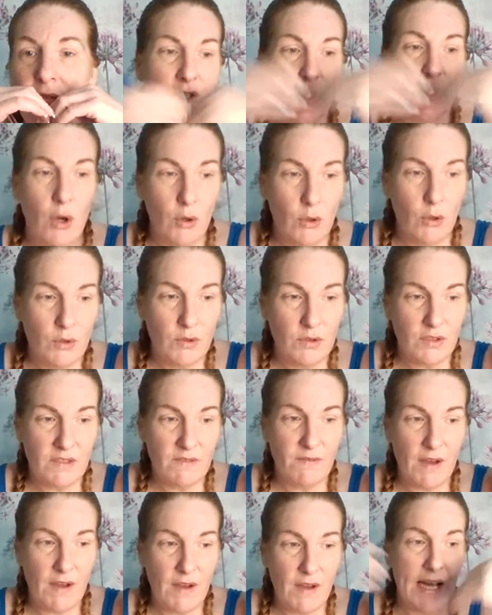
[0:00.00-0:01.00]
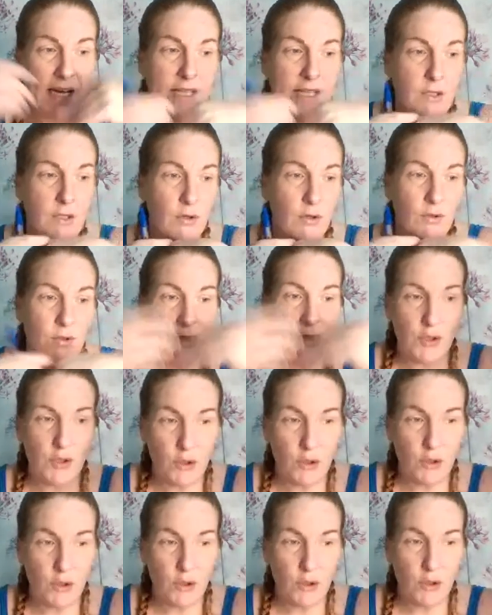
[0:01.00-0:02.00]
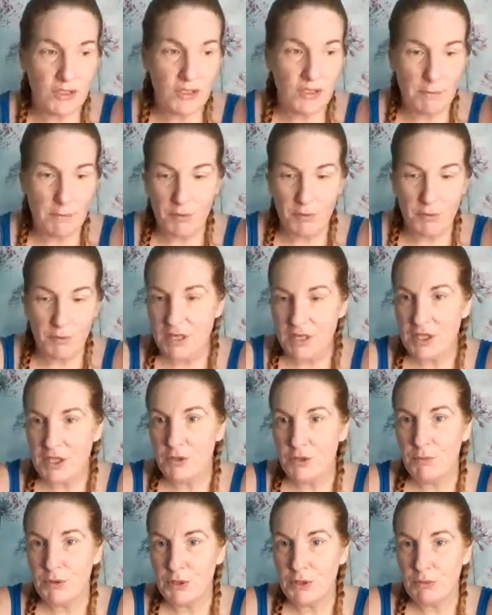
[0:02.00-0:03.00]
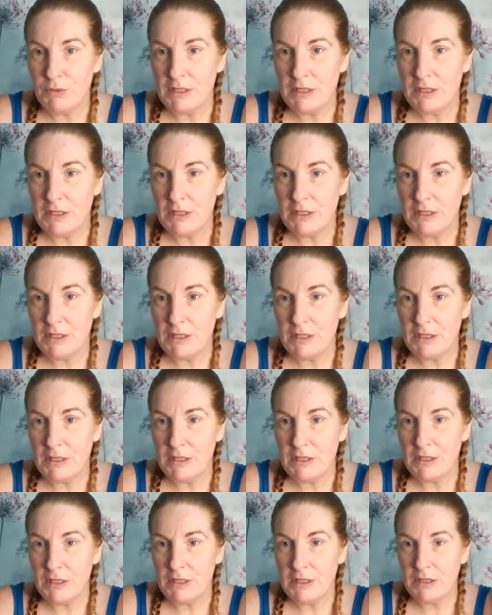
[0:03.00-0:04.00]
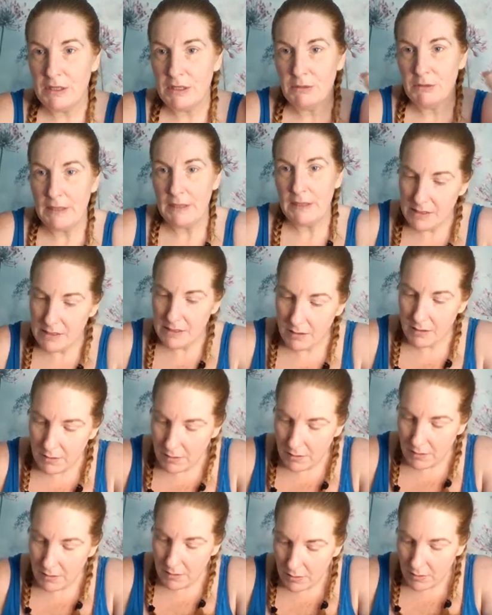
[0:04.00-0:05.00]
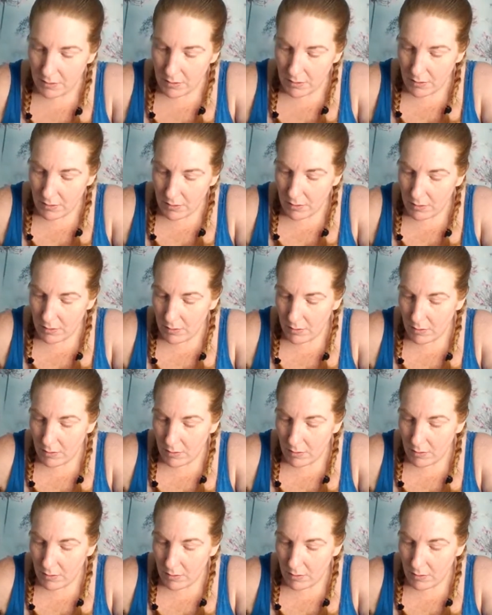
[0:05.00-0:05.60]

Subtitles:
been a total divide or a total separation between them, please?